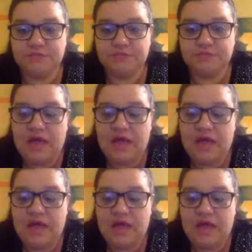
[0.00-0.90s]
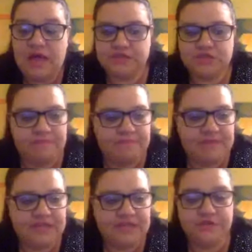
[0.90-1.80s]
and that we were
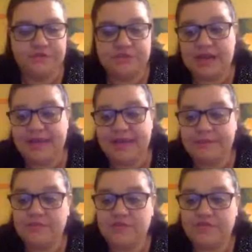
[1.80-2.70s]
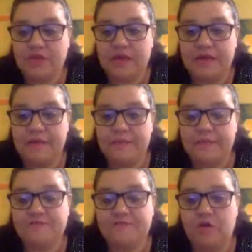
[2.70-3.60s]
going to try and make huge claims
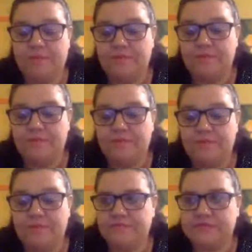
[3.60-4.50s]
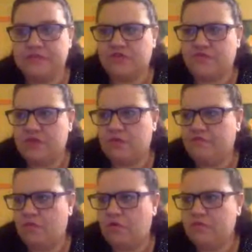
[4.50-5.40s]
from was it 3 or
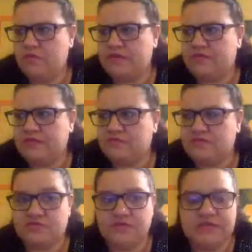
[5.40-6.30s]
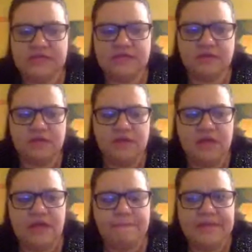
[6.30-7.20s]
4? I think just 3, yeah,
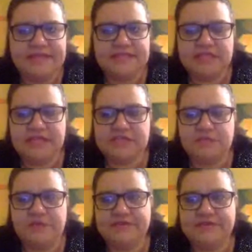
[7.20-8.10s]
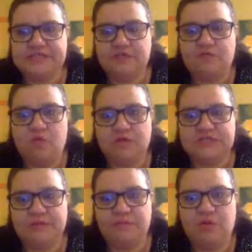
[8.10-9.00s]
men's experiences of
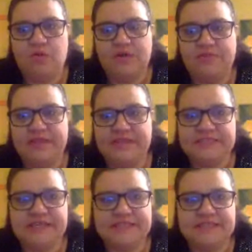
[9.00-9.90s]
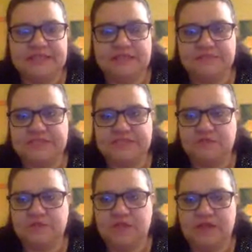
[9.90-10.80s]
watching porn and then testing
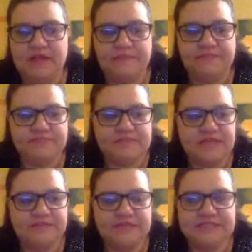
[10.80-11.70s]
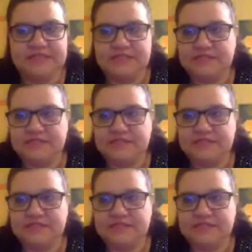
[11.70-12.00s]
themselves with implicit